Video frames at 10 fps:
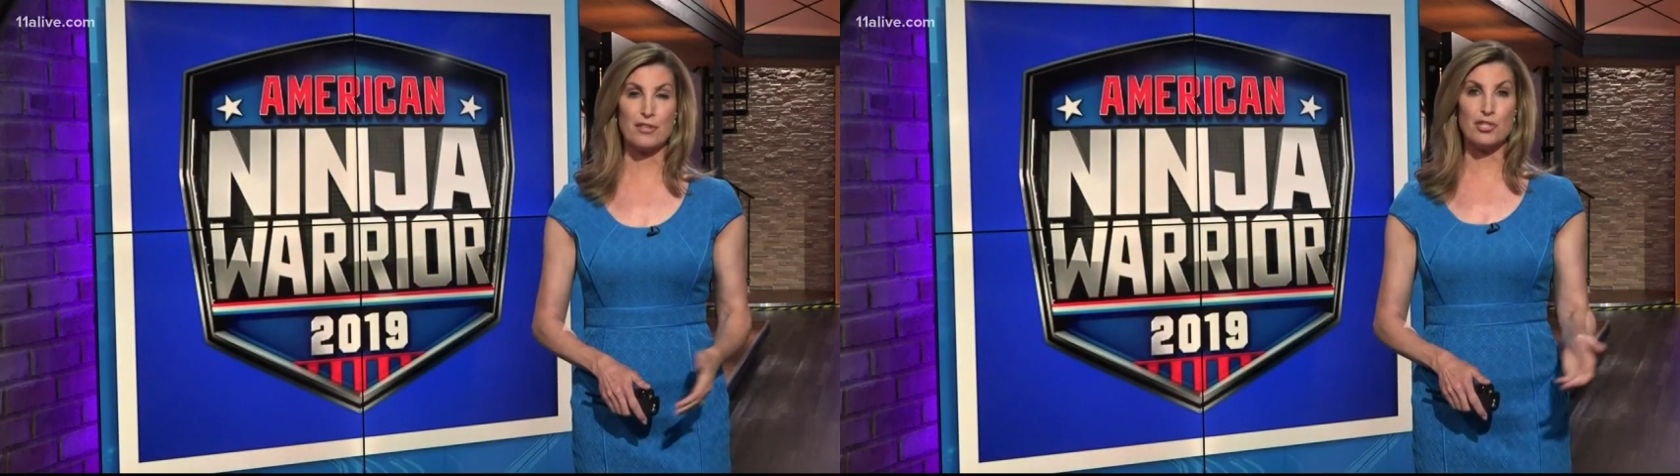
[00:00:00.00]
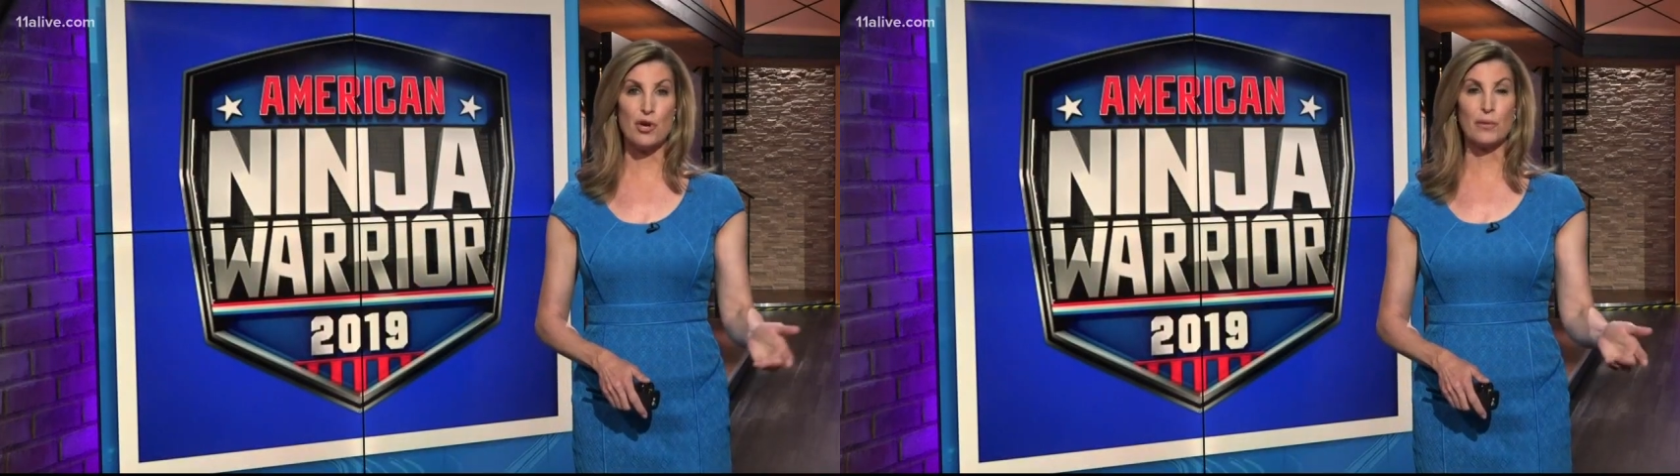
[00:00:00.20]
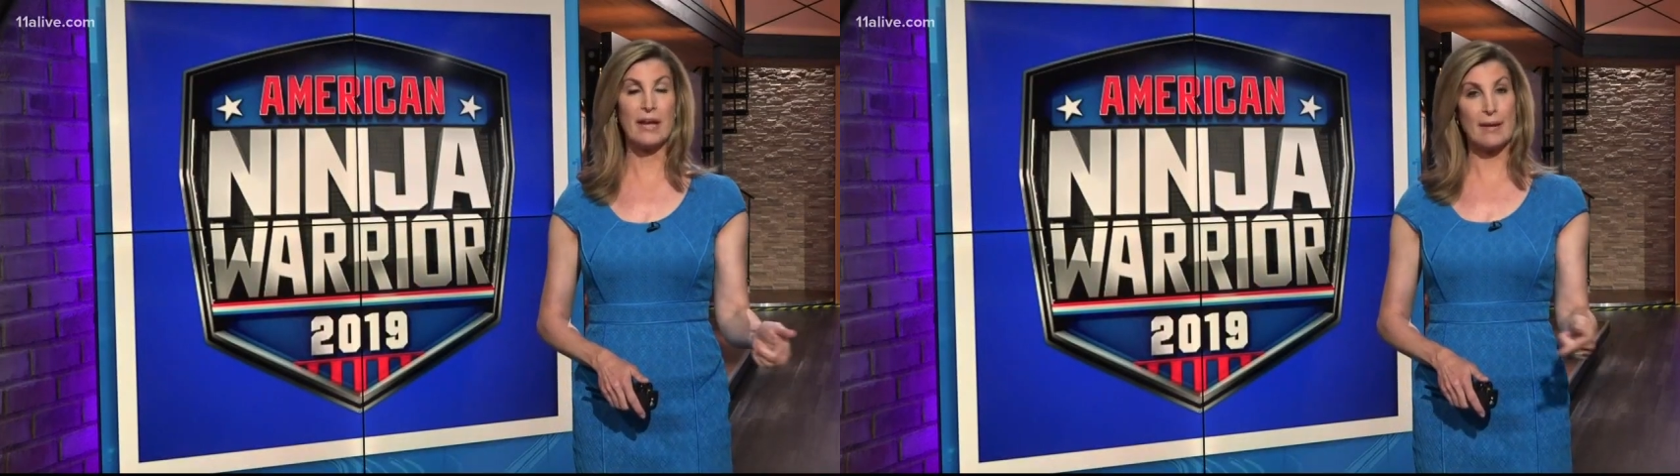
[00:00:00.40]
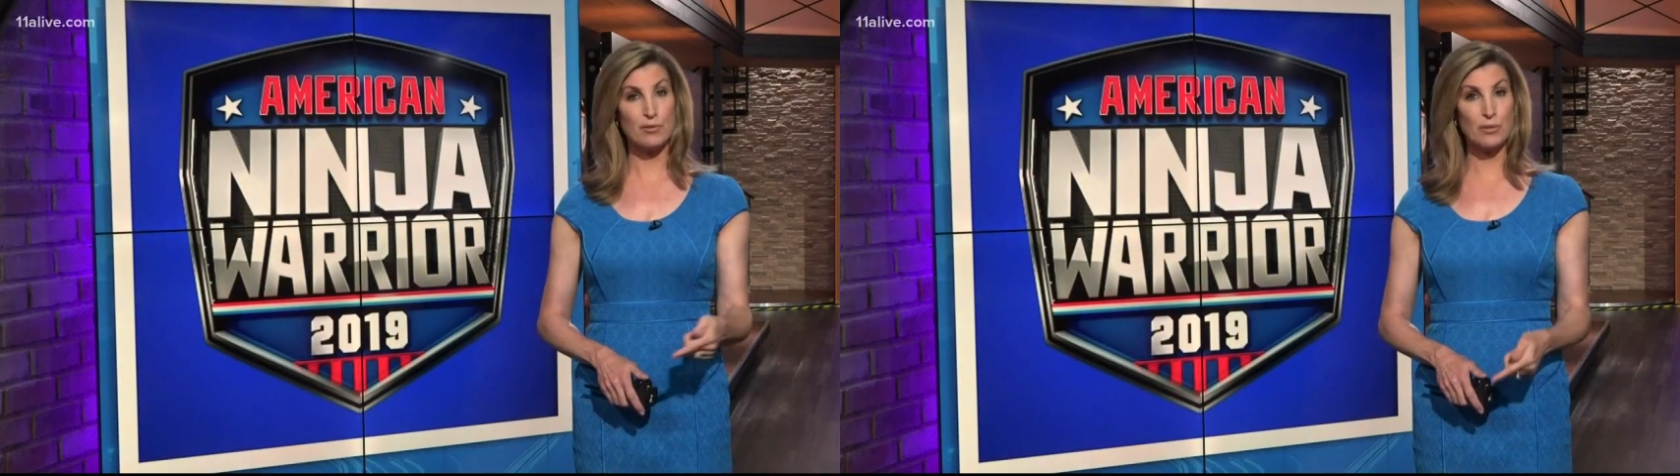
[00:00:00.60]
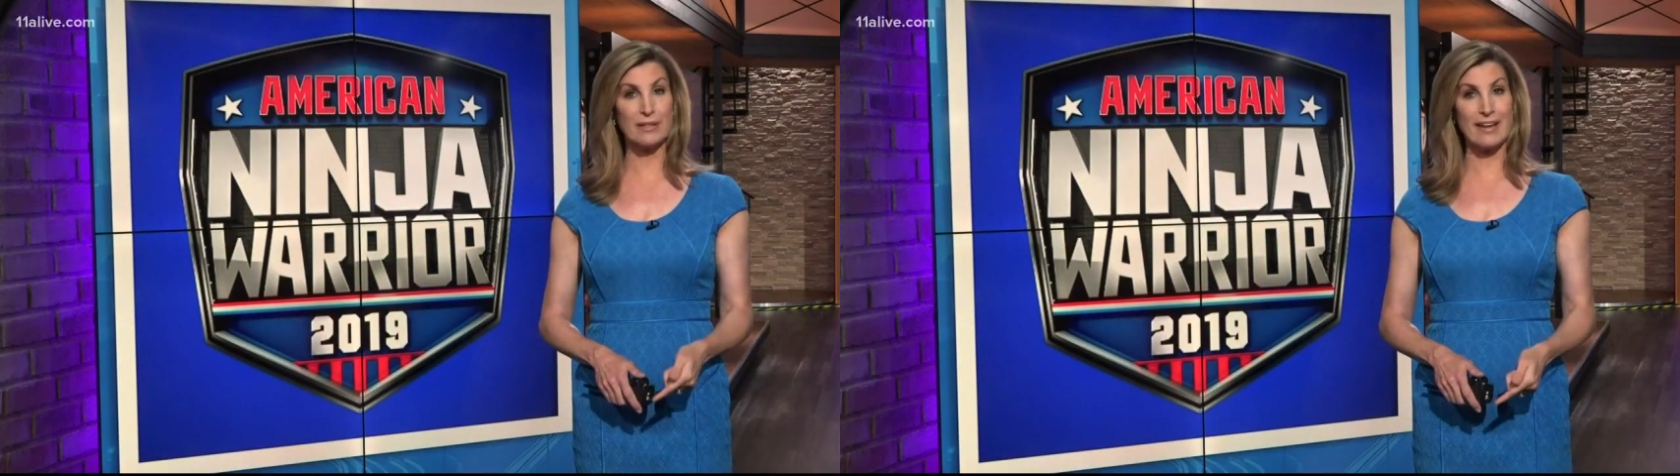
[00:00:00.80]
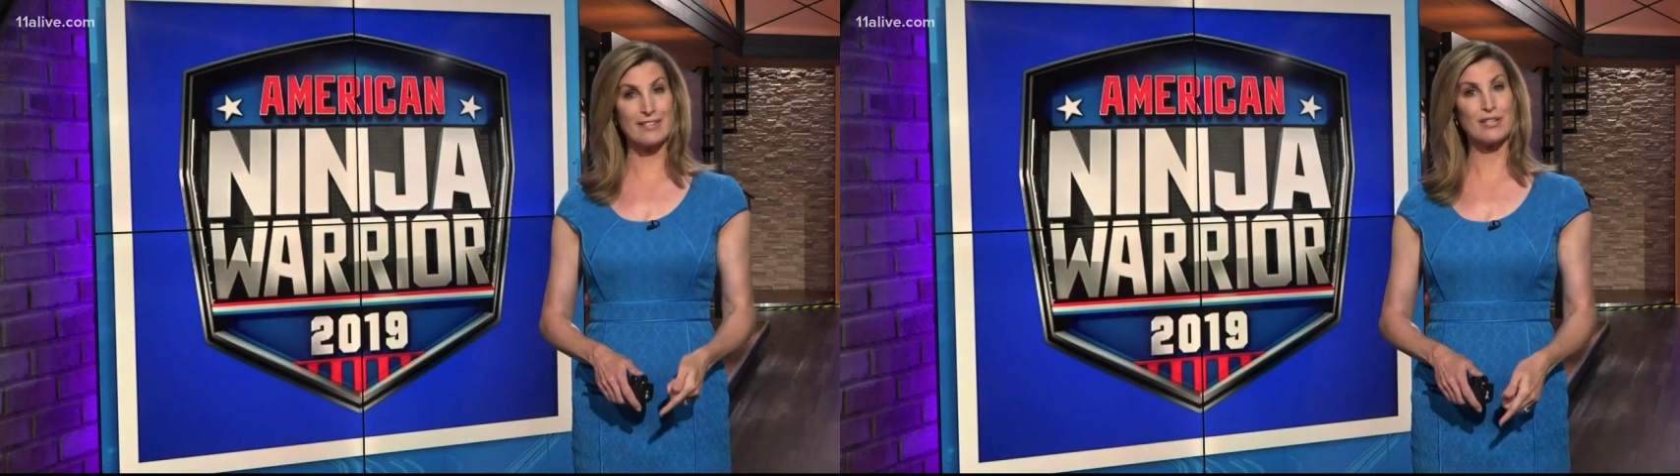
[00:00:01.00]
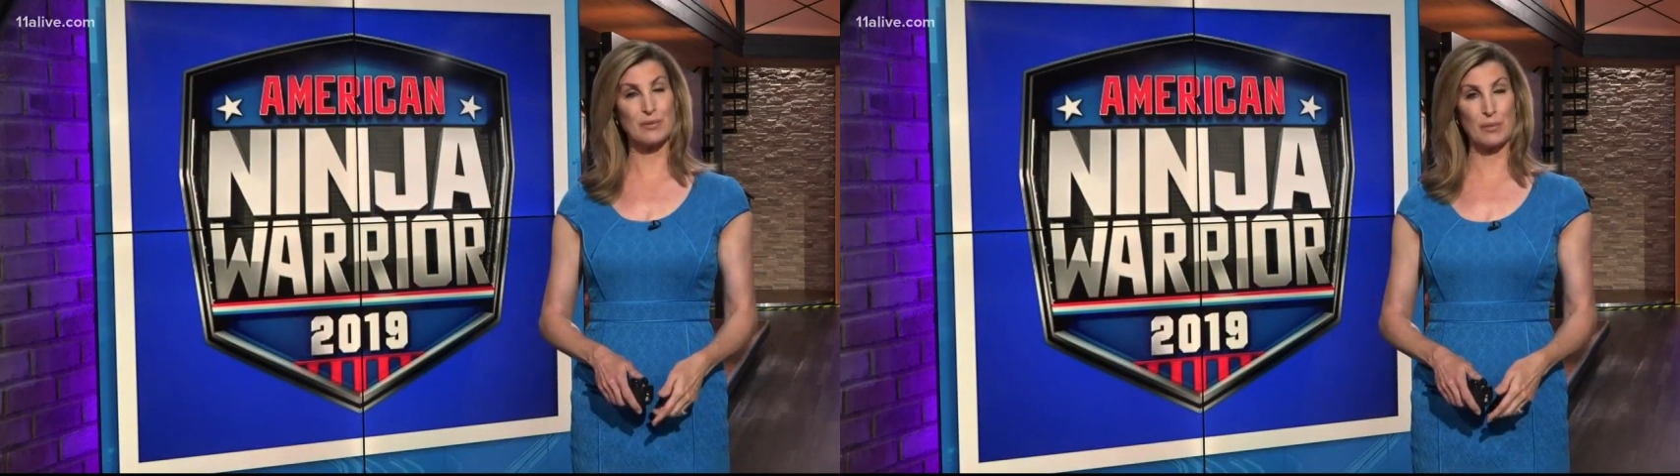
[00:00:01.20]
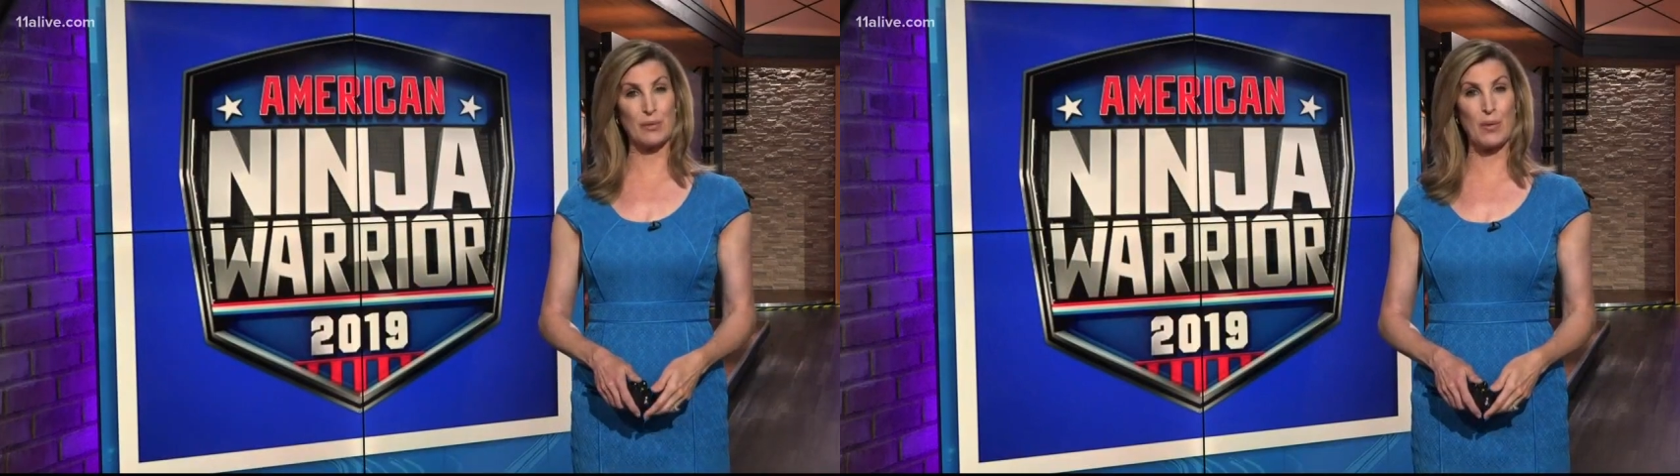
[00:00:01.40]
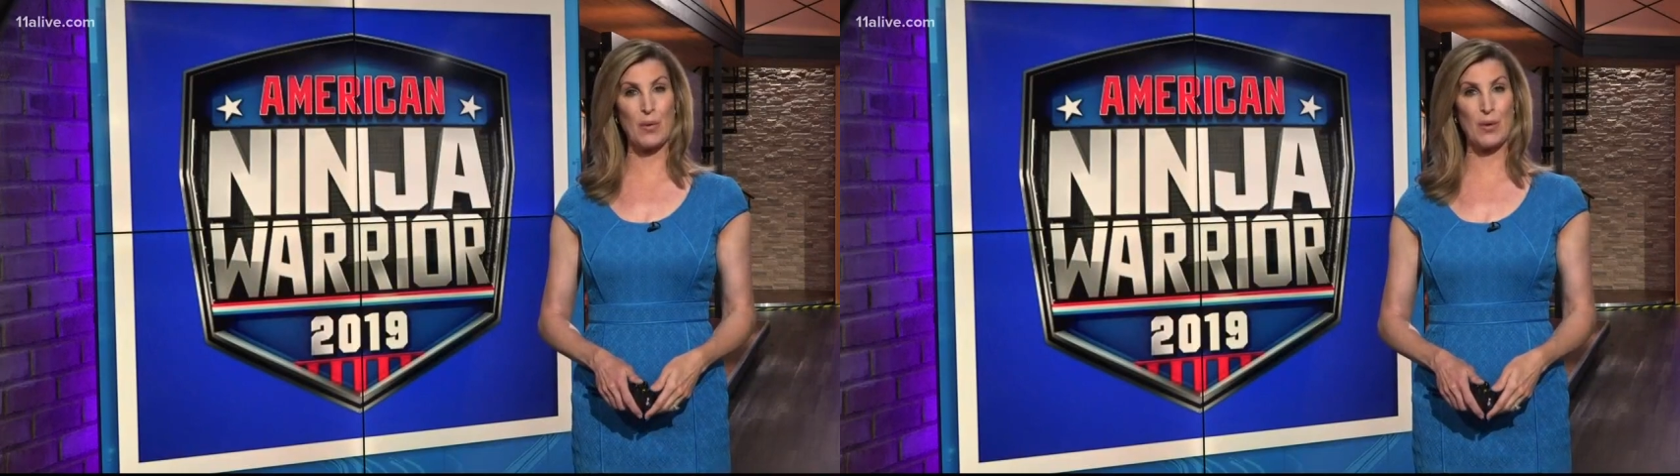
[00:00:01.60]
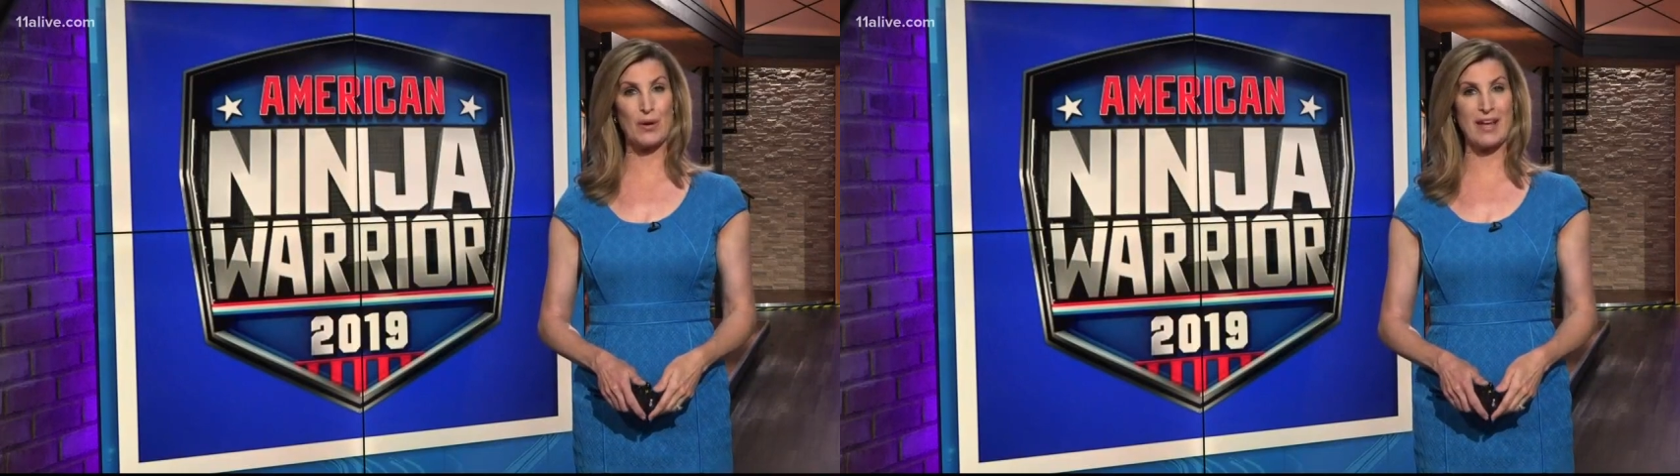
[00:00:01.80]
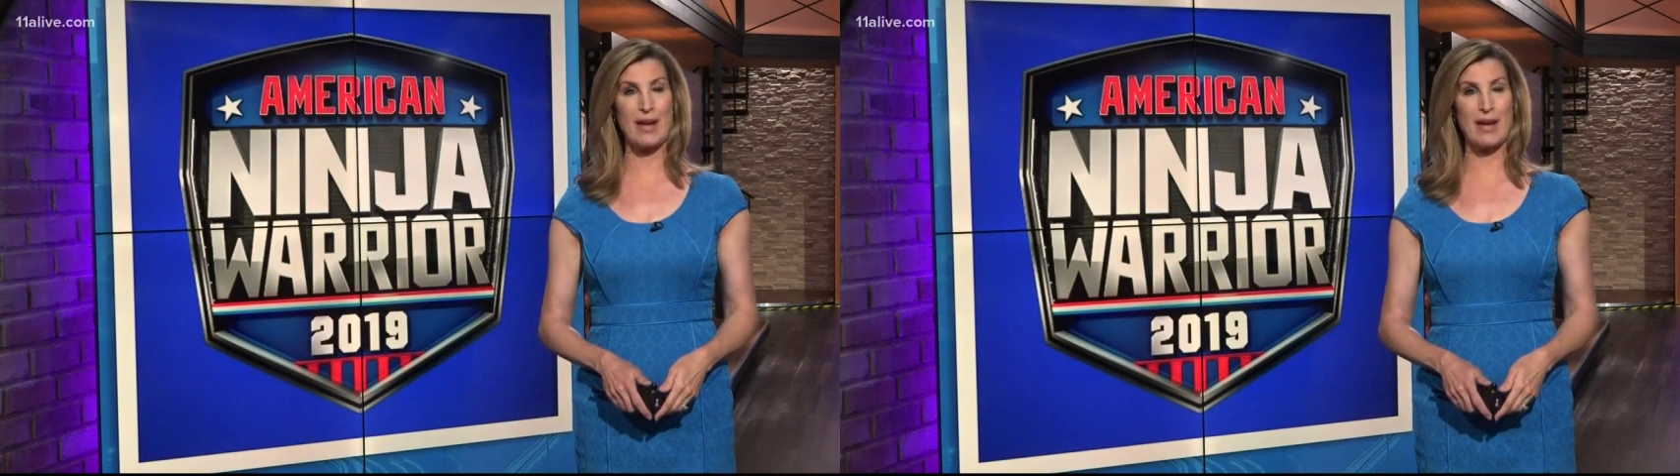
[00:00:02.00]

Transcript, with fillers: and the show came to Atlanta to record,